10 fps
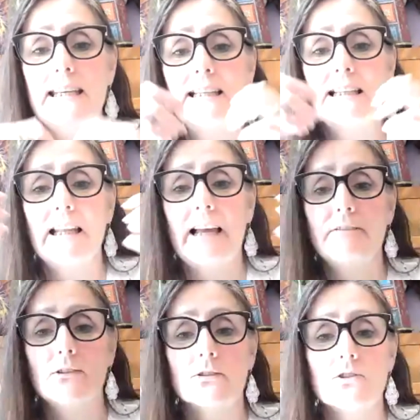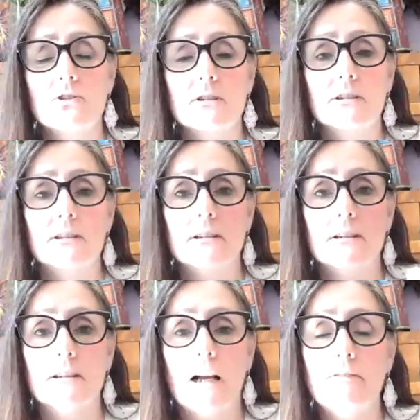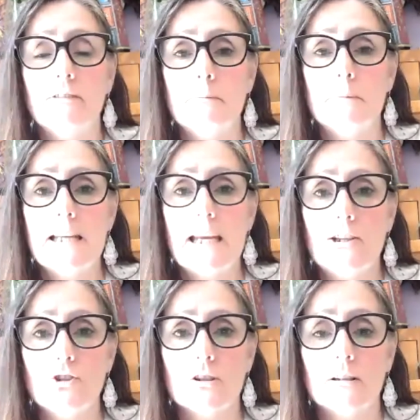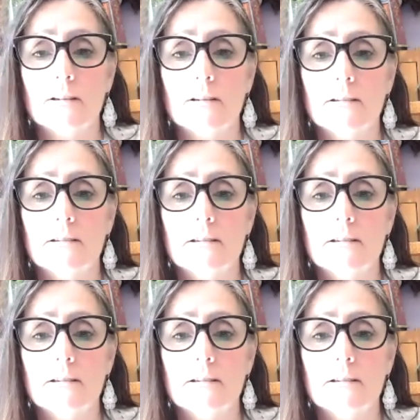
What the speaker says: in levels of limitation,